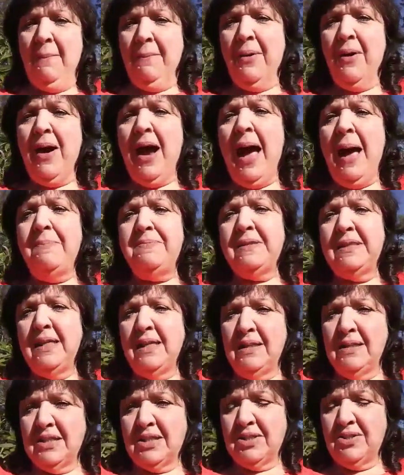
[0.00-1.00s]
Perhaps
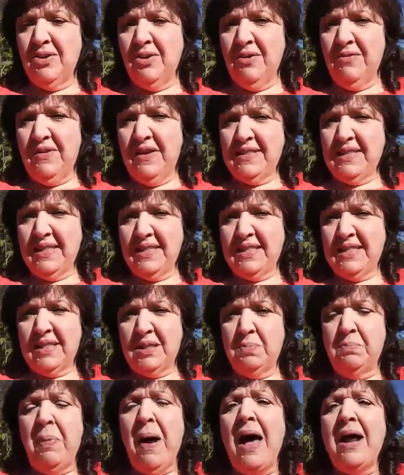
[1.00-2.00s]
it'll serve as a
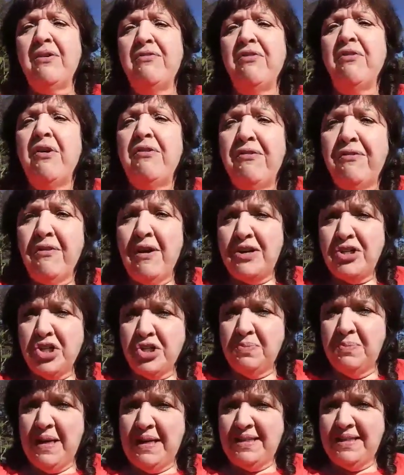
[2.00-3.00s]
spot lot of
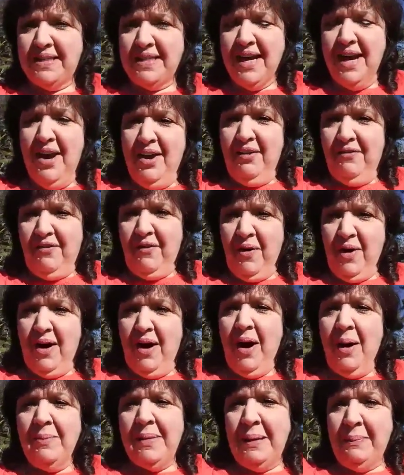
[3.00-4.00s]
refreshment for a
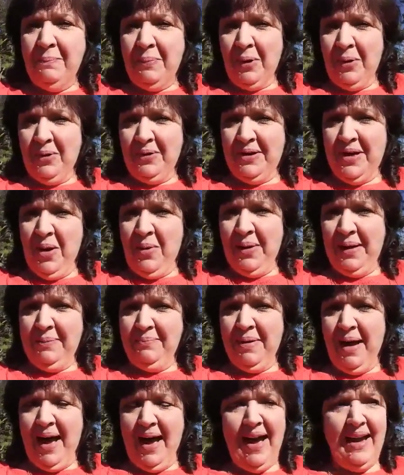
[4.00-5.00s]
hummingbird
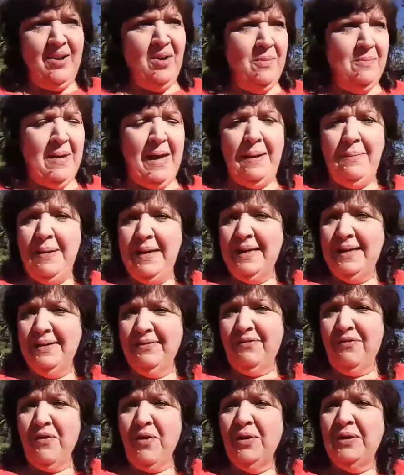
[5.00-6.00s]
going by, or maybe
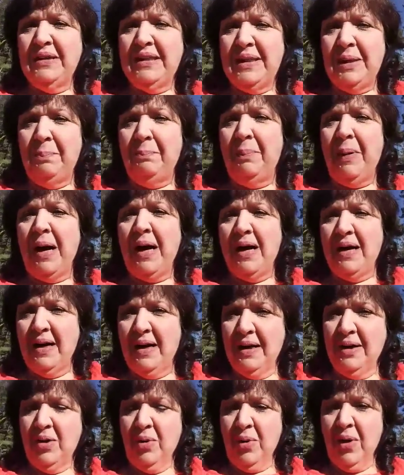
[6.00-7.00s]
it for a little
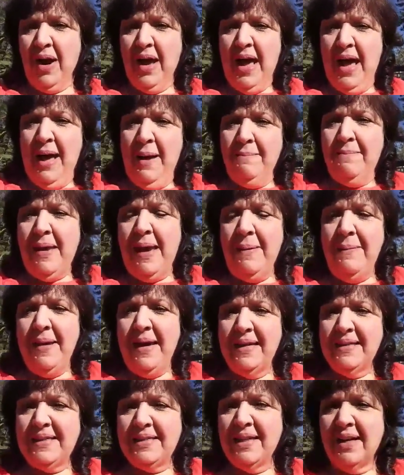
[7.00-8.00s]
bug, or
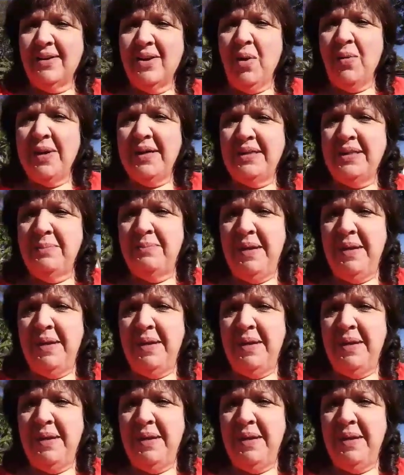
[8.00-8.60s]
maybe it's a, going to